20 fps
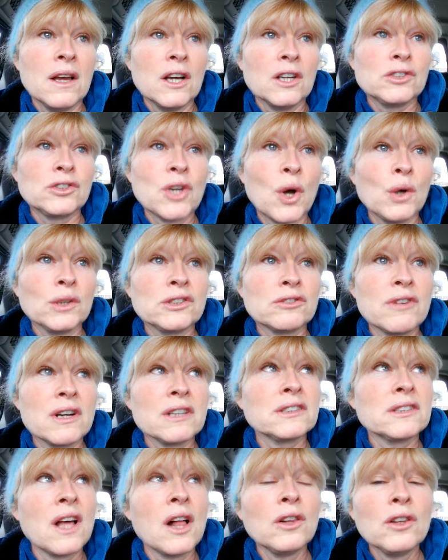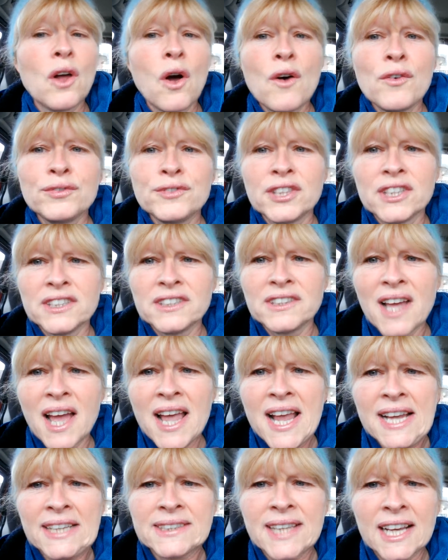So as a result of
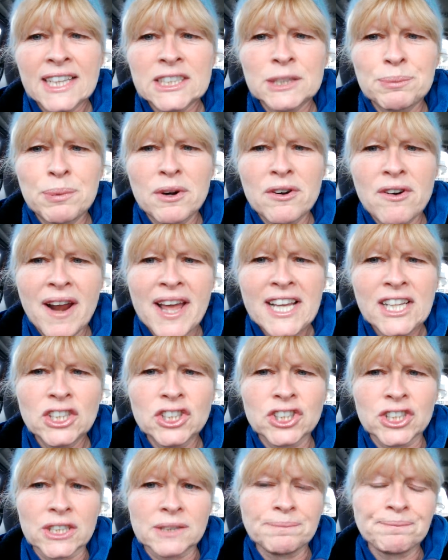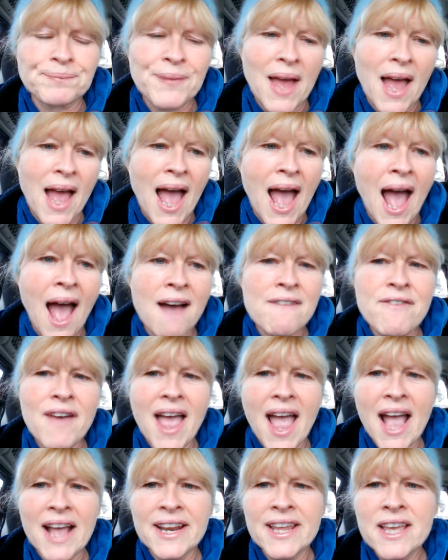today's exploration, have
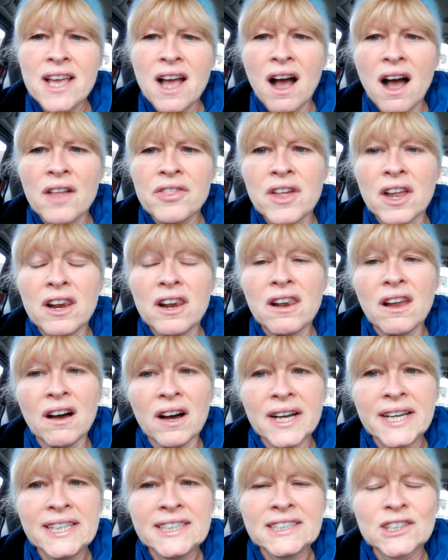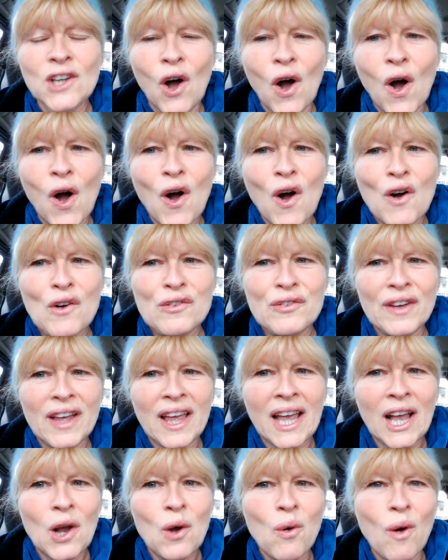any other lines of
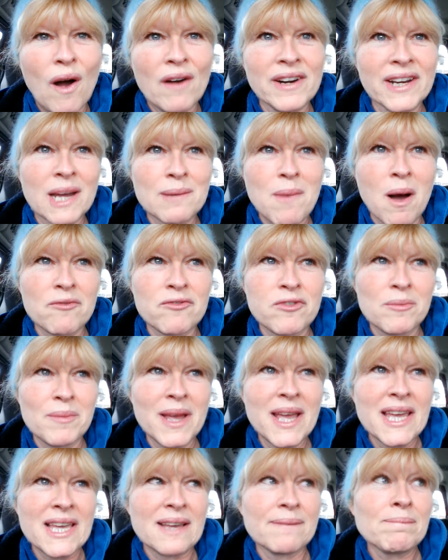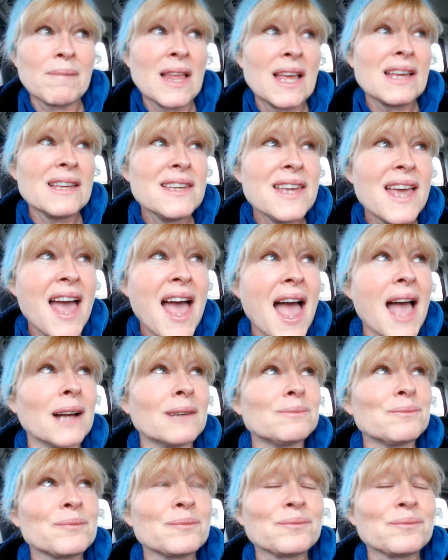inquiry come up for me? Yeah.